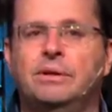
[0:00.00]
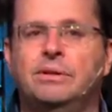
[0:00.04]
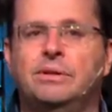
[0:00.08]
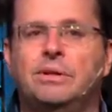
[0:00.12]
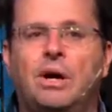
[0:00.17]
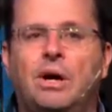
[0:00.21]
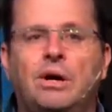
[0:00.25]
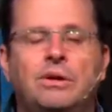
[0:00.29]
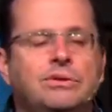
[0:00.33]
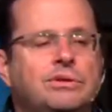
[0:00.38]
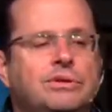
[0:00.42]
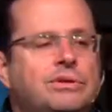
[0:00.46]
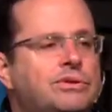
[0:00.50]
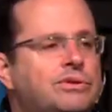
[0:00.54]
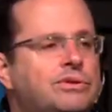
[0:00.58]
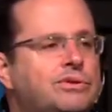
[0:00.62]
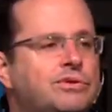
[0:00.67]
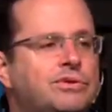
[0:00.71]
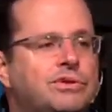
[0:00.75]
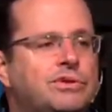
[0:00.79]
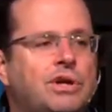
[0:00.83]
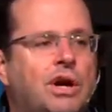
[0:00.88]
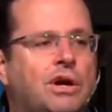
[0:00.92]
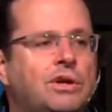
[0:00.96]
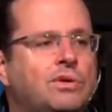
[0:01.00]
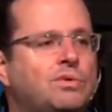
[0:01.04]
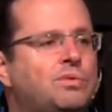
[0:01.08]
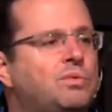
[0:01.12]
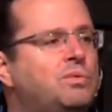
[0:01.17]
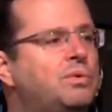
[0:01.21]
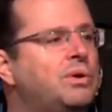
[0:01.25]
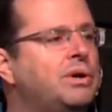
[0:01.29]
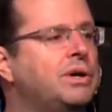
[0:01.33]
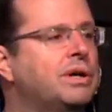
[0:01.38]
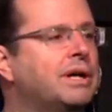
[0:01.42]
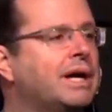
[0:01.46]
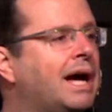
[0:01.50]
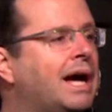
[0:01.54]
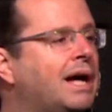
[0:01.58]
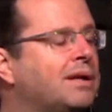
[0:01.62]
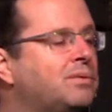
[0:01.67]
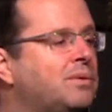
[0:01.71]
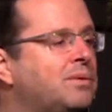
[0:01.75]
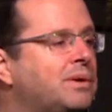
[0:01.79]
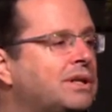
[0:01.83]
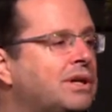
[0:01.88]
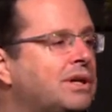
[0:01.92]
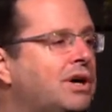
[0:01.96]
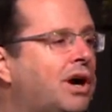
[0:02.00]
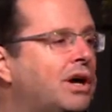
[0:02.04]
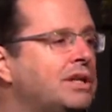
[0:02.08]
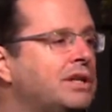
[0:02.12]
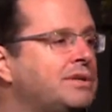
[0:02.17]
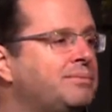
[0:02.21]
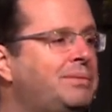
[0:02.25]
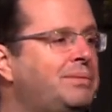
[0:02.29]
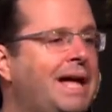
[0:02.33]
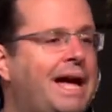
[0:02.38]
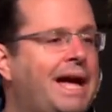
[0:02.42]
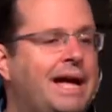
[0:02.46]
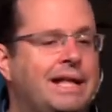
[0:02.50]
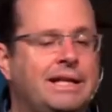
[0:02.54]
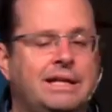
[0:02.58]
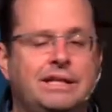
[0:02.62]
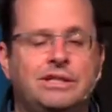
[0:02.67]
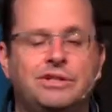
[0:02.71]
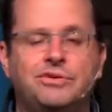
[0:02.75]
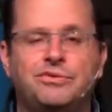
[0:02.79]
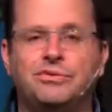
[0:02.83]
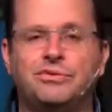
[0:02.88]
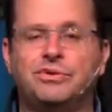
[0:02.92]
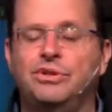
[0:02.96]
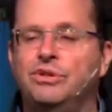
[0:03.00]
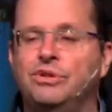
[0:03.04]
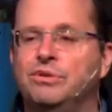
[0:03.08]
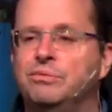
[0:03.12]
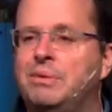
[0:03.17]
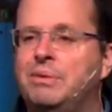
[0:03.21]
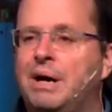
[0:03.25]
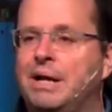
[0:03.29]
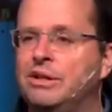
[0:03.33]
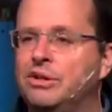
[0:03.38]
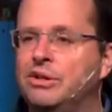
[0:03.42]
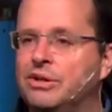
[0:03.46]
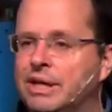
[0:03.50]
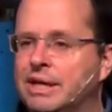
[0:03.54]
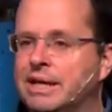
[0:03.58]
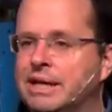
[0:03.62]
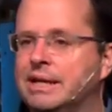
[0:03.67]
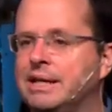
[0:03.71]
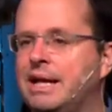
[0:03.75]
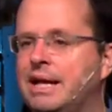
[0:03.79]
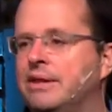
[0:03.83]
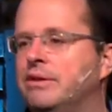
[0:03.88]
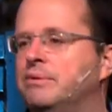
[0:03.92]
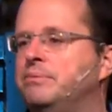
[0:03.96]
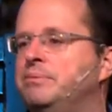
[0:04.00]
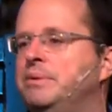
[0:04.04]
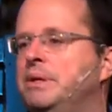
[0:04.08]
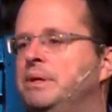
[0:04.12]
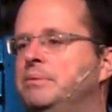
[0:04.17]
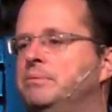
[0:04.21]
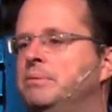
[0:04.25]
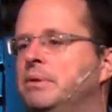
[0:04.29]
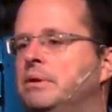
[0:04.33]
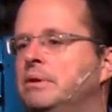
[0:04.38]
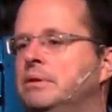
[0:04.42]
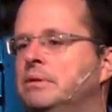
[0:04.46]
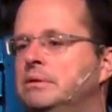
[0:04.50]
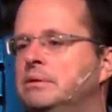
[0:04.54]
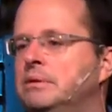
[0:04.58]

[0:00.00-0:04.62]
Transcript: Don't work out what God's plan is for you by looking at other people.